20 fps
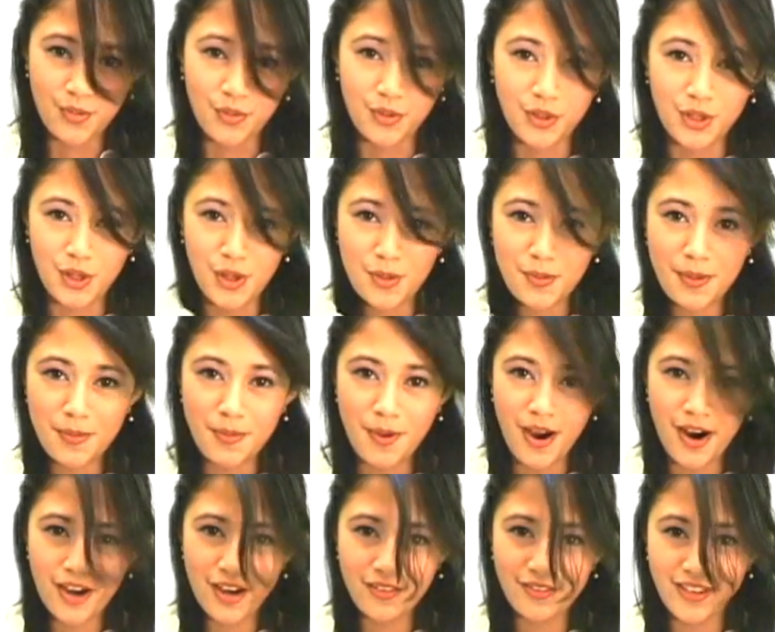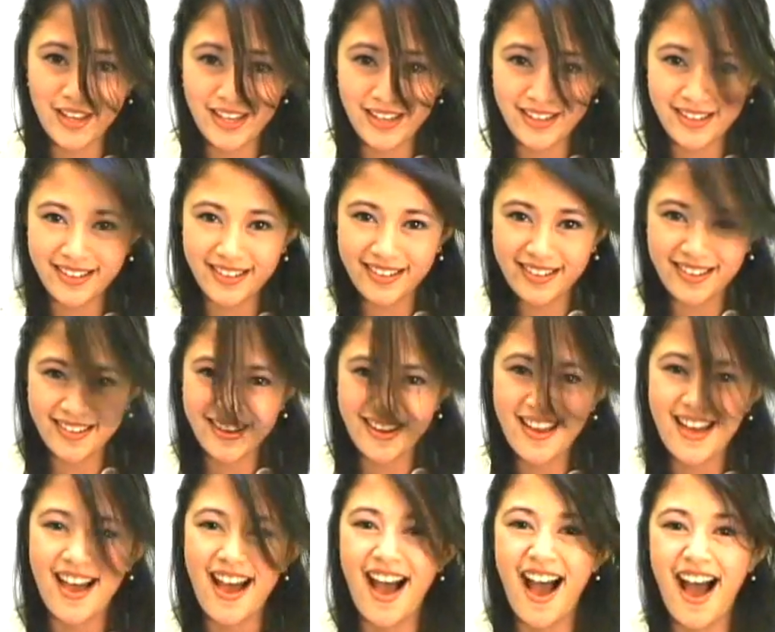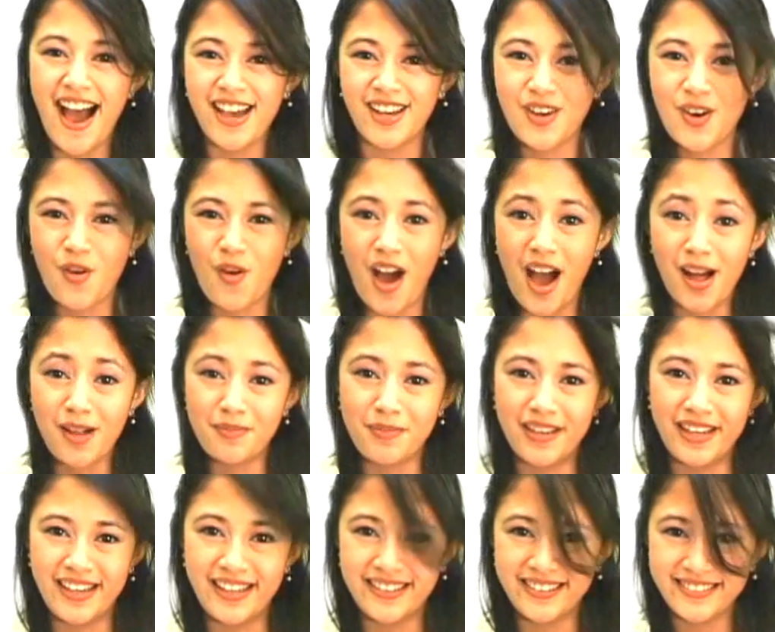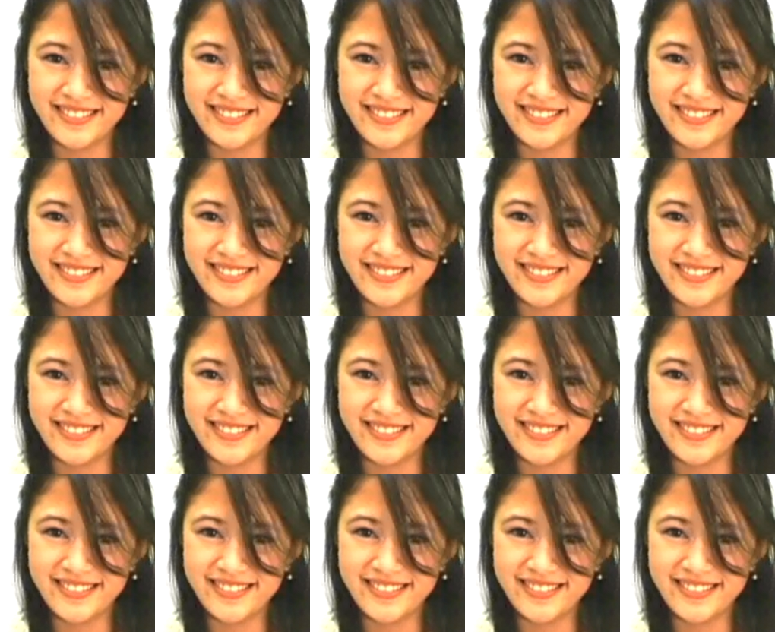Will you be part of it? I know I'll be.